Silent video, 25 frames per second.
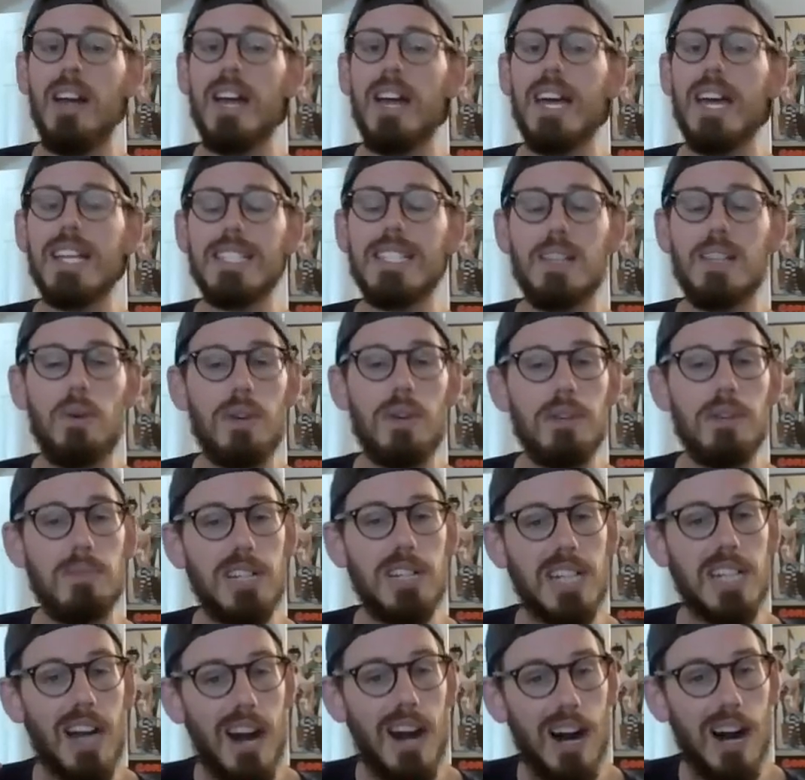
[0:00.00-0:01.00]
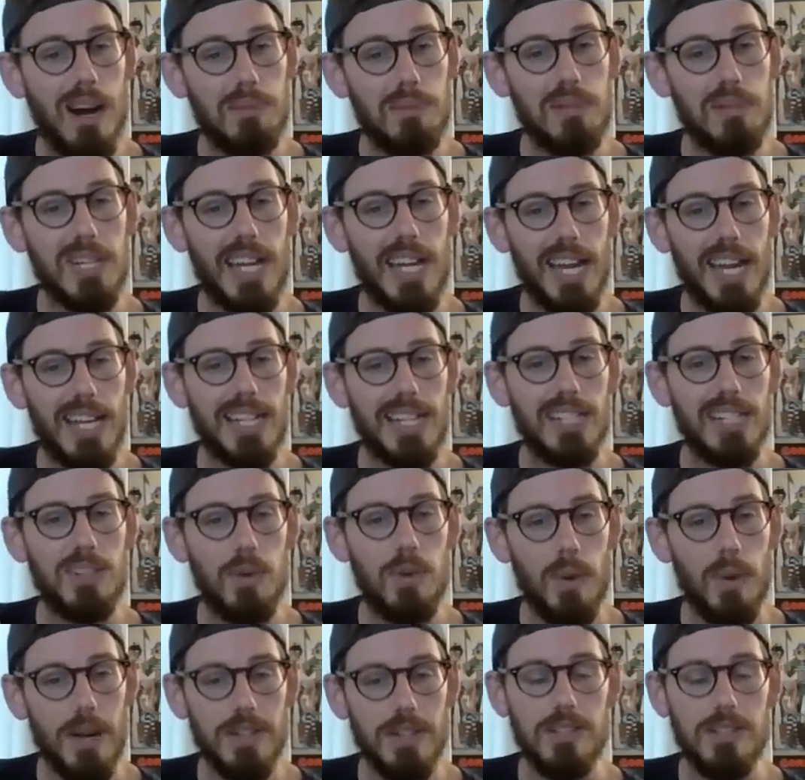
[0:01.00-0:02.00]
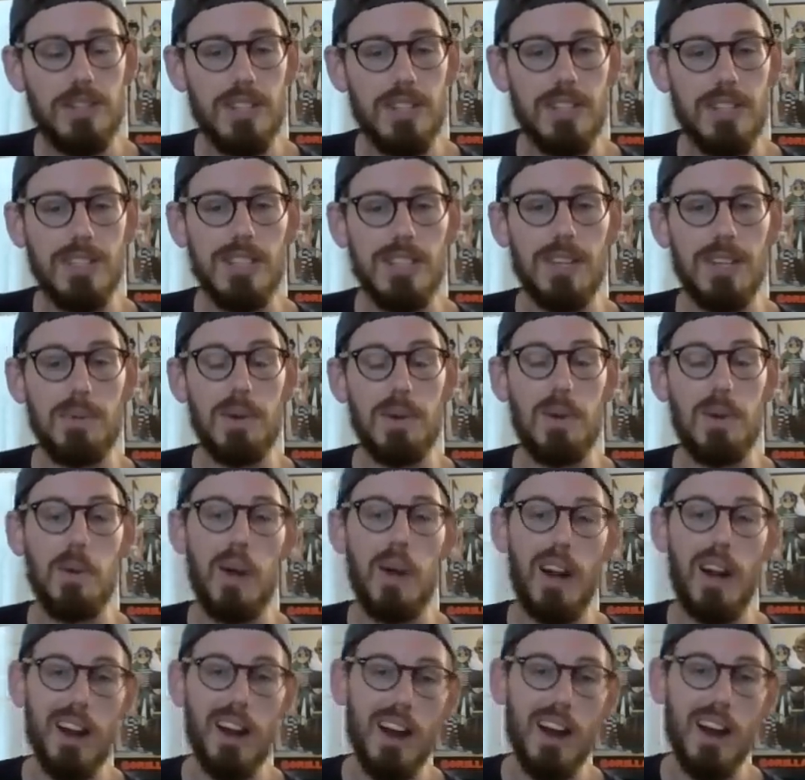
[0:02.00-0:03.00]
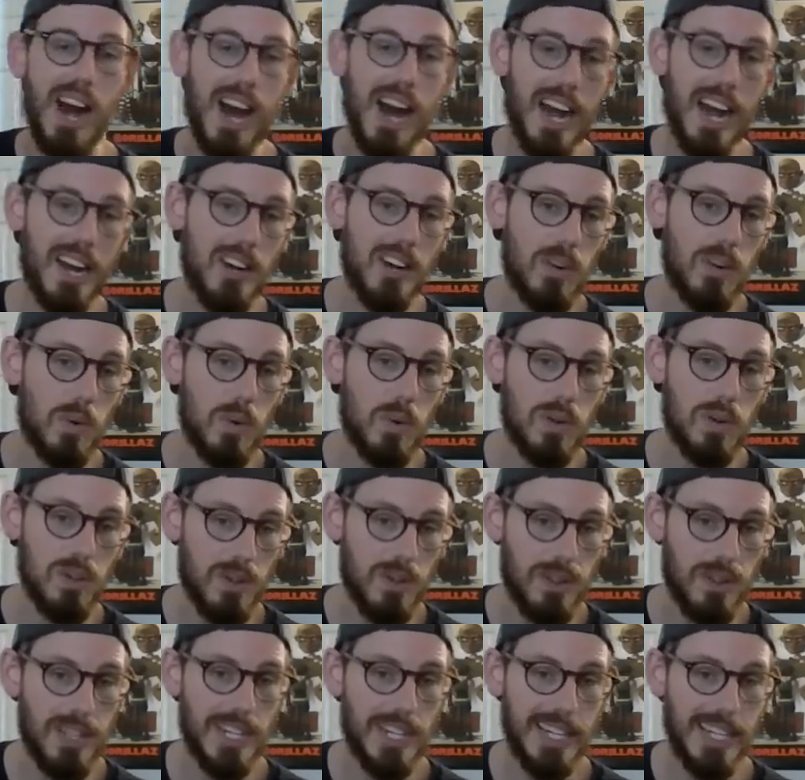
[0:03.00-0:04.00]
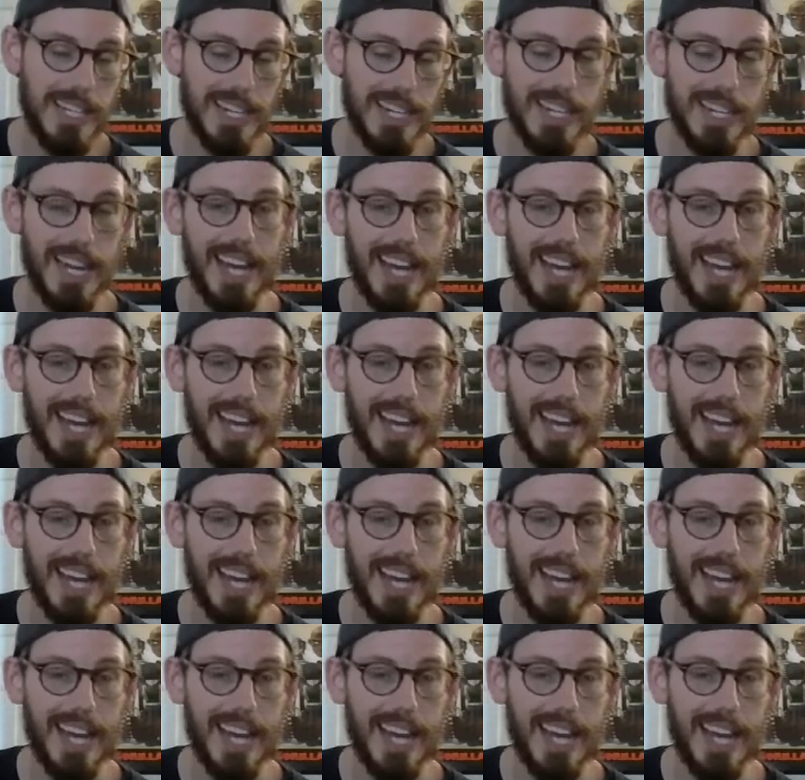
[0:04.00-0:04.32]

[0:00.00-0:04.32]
It's going to be complicated questions that require higher order thinking